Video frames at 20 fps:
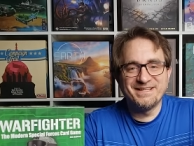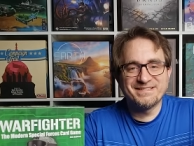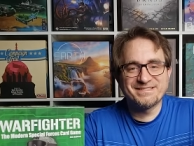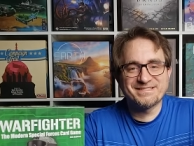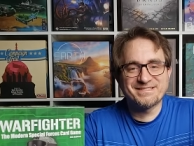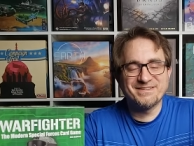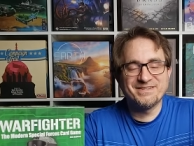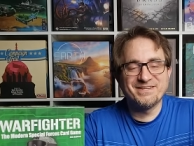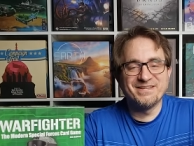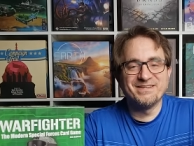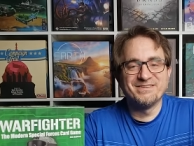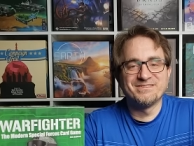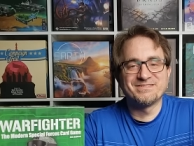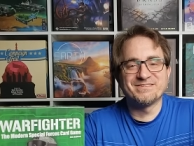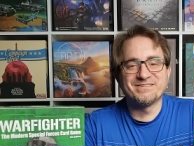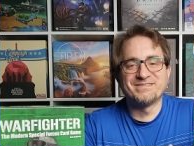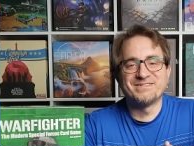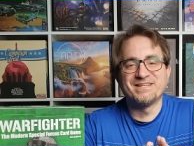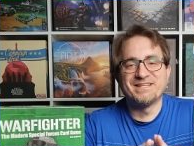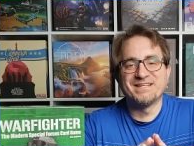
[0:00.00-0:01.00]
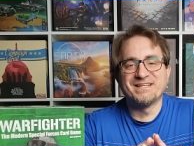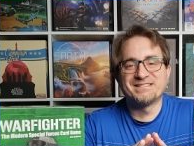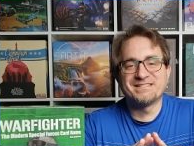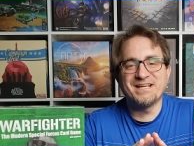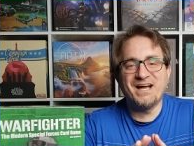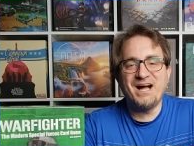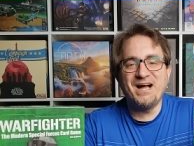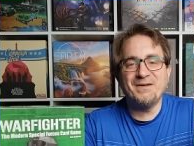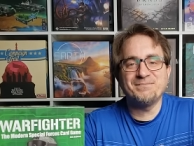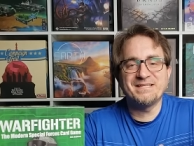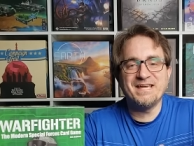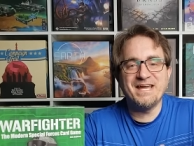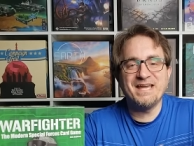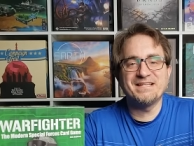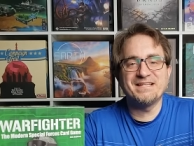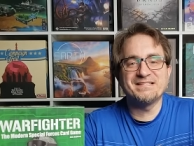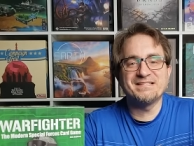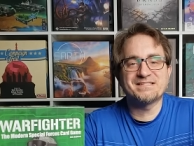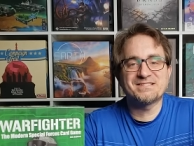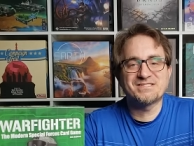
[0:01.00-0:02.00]
And so those are the top
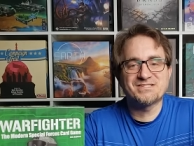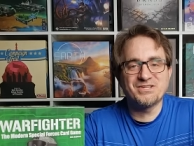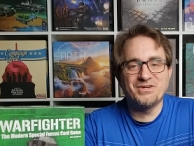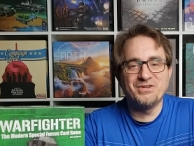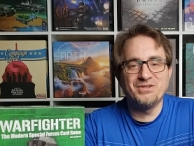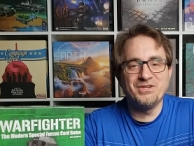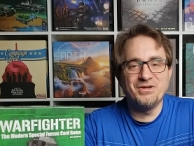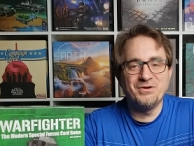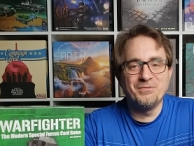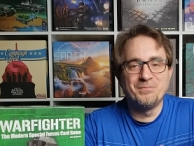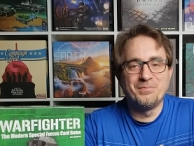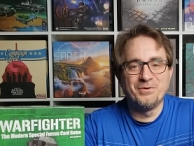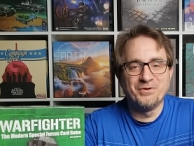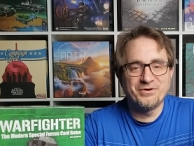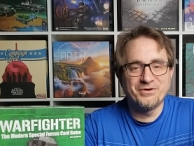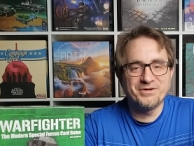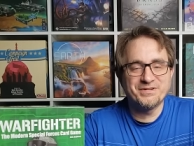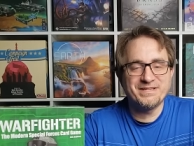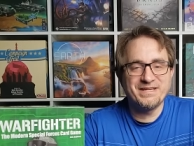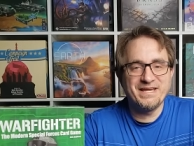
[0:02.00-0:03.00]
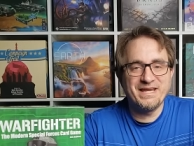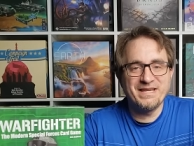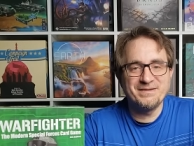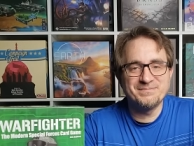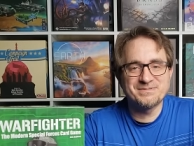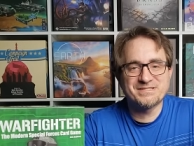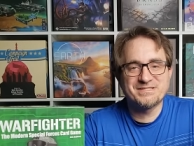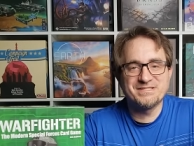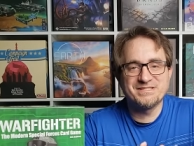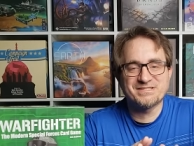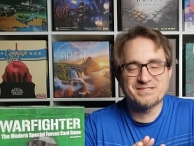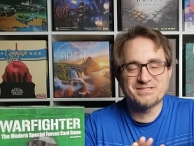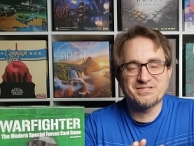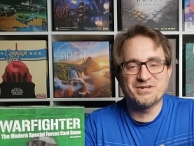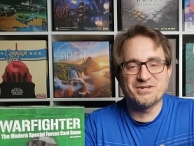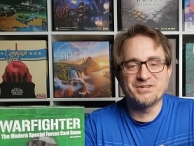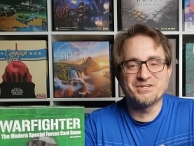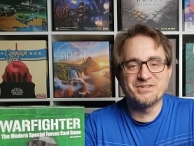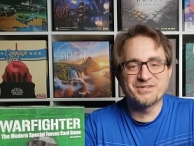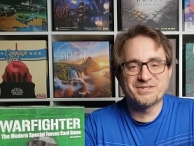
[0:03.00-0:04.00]
10 solo board games to
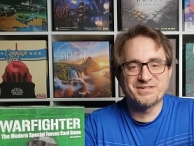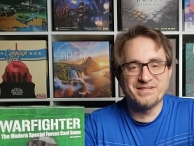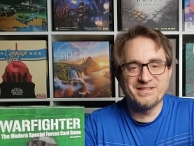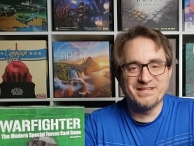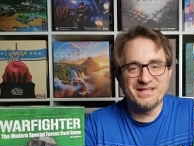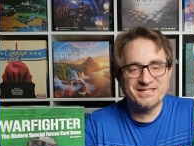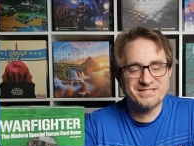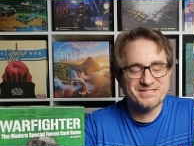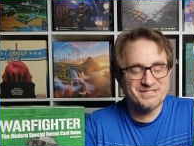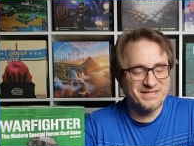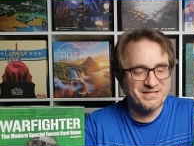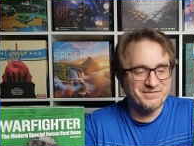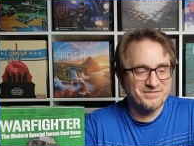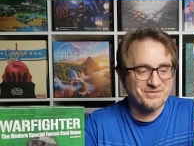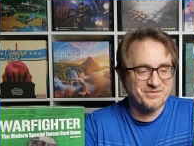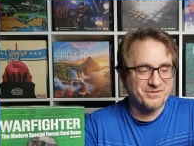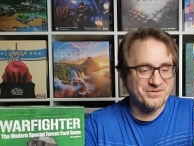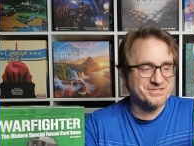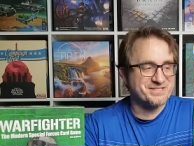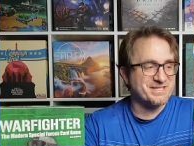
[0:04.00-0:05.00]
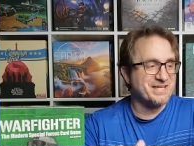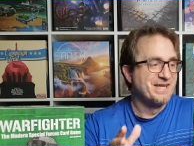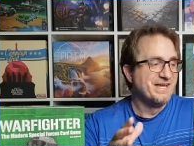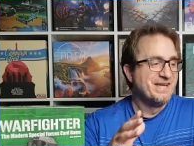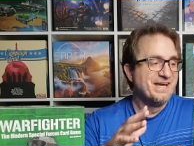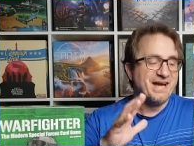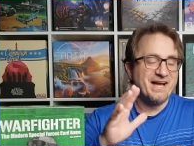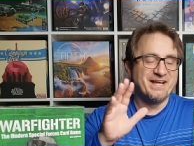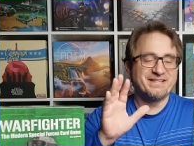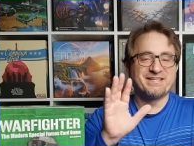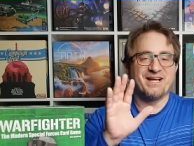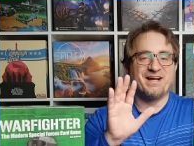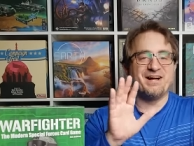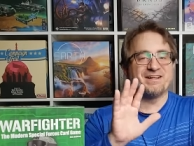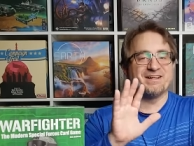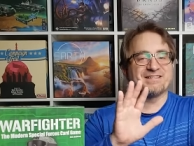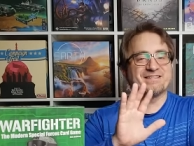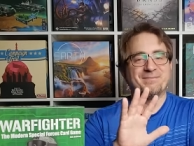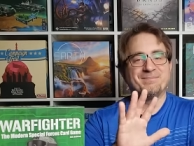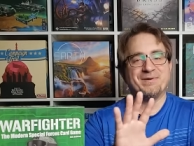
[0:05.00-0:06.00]
start your collection. Of course, I
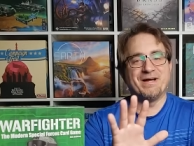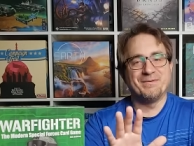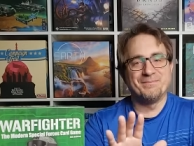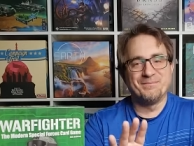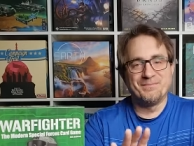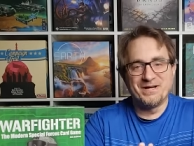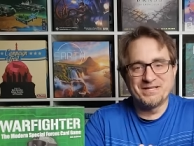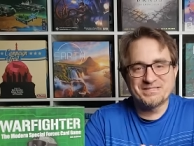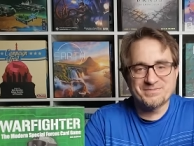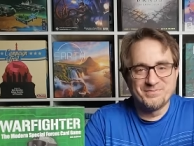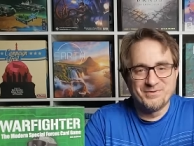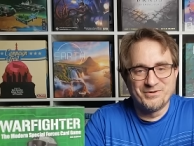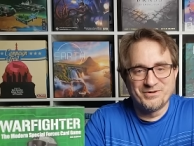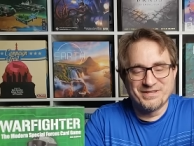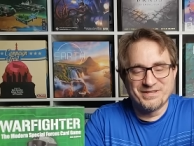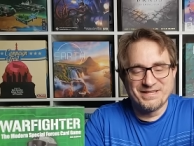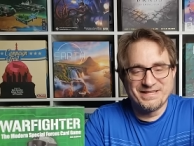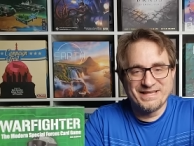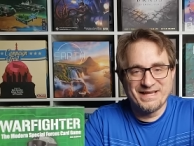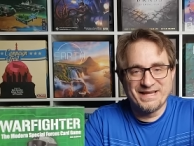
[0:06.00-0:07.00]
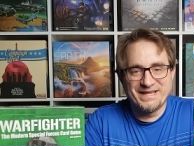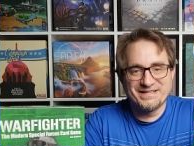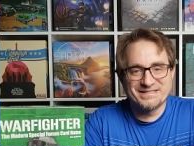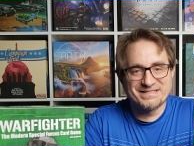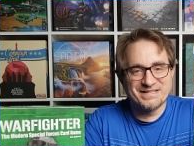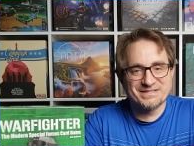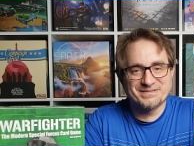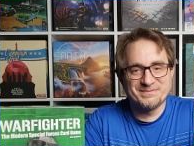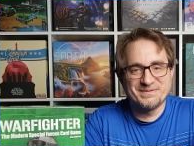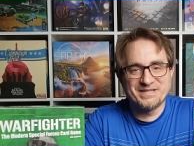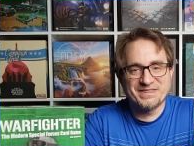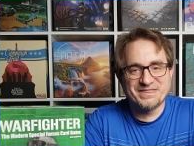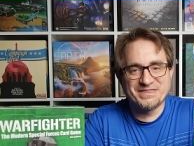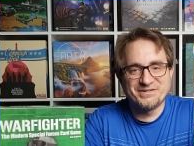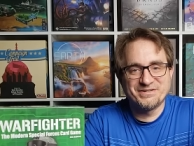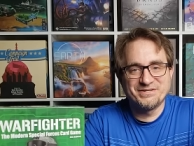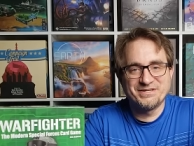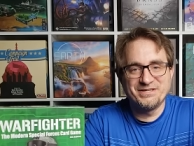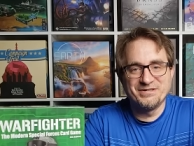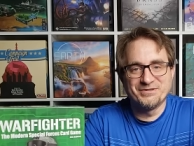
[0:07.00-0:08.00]
talked about much more than that. I talked about
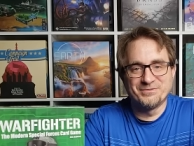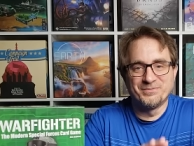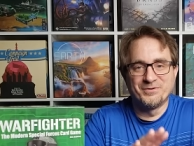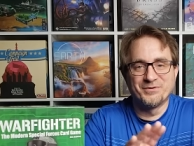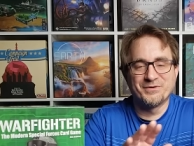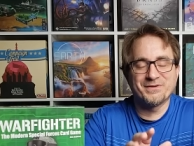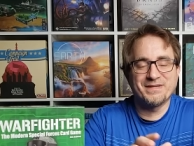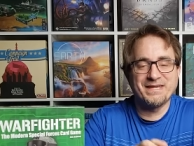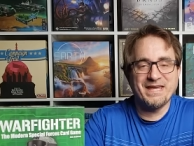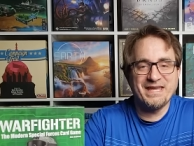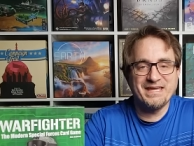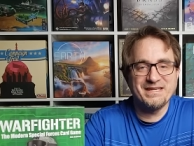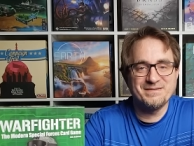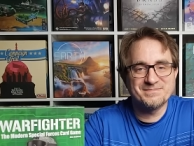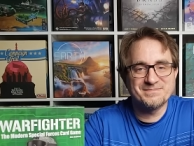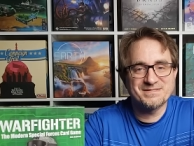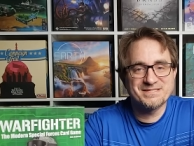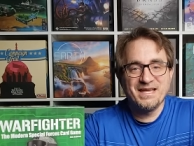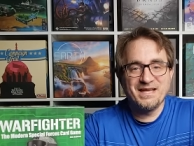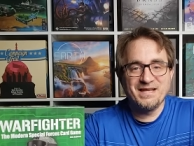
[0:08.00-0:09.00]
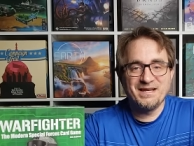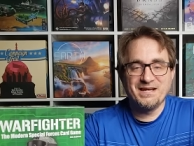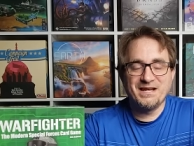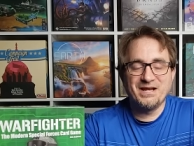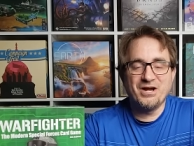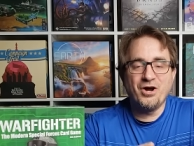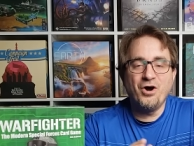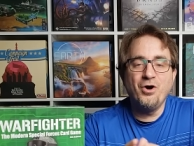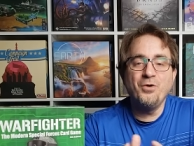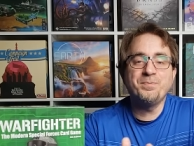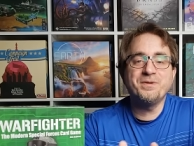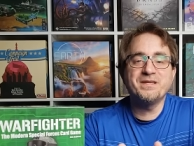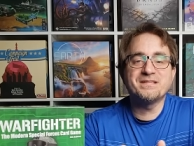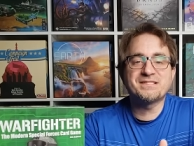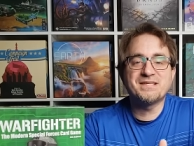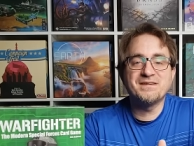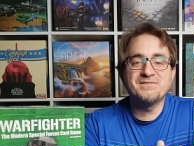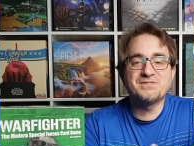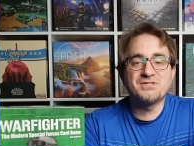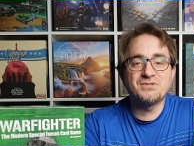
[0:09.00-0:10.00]
30 or more games. And I hope
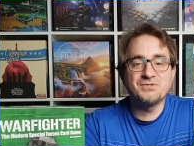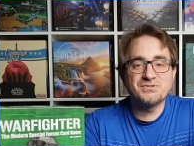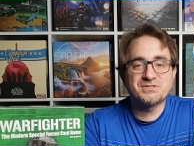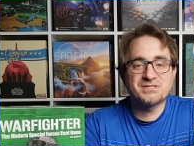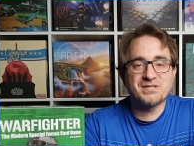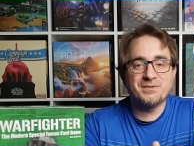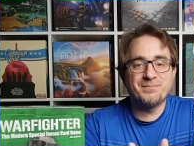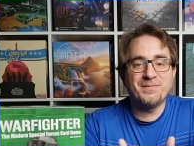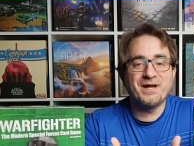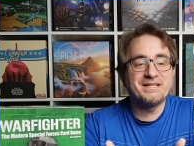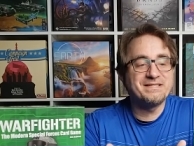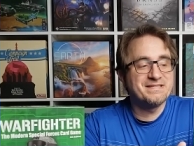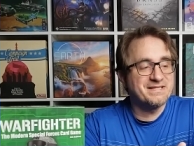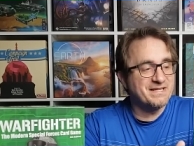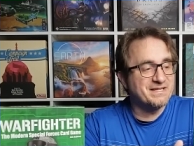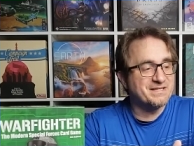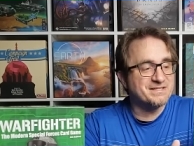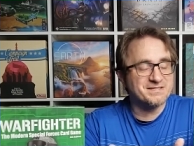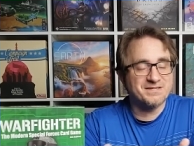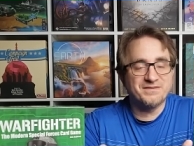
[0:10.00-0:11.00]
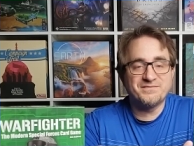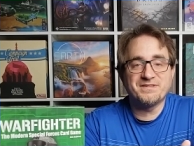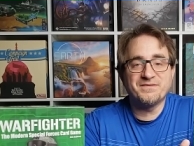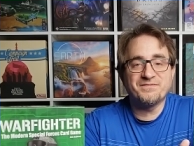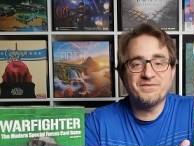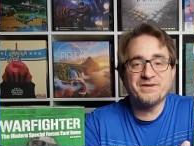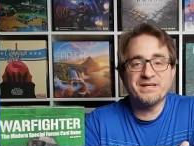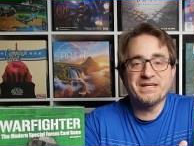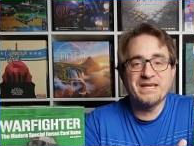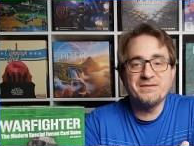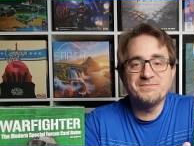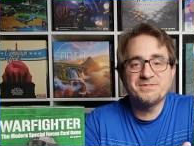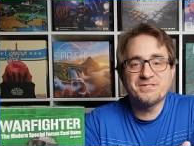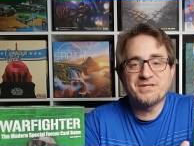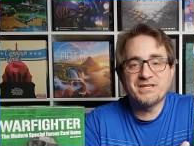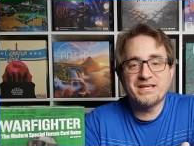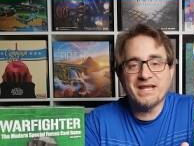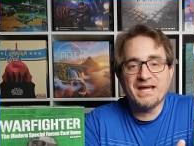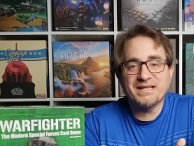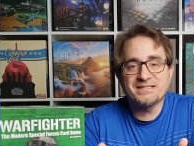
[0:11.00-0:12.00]
this gives you some ideas of different games you
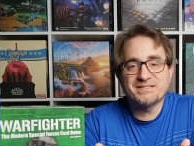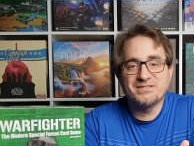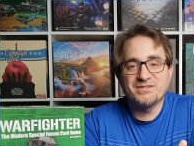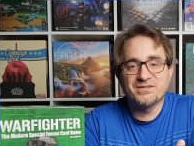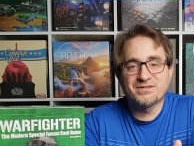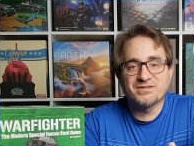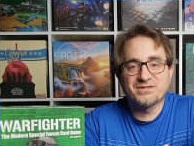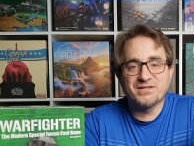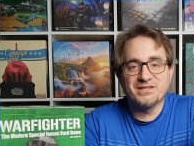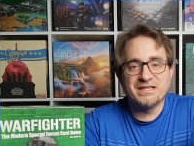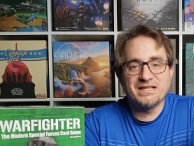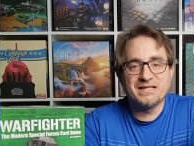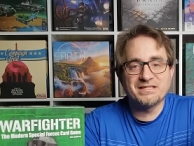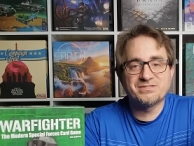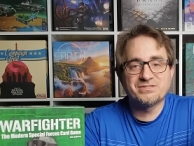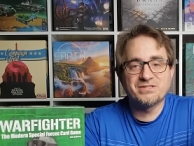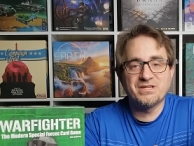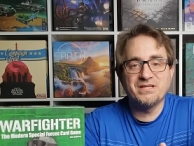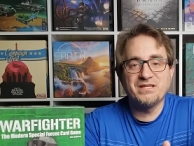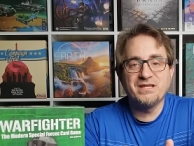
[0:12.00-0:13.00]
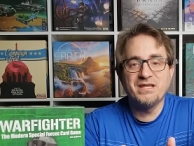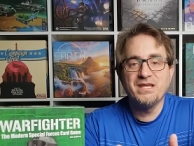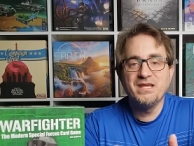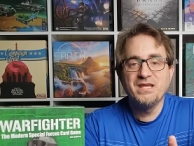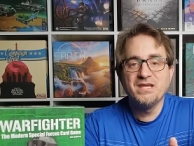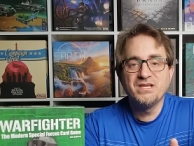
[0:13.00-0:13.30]
can add to your collection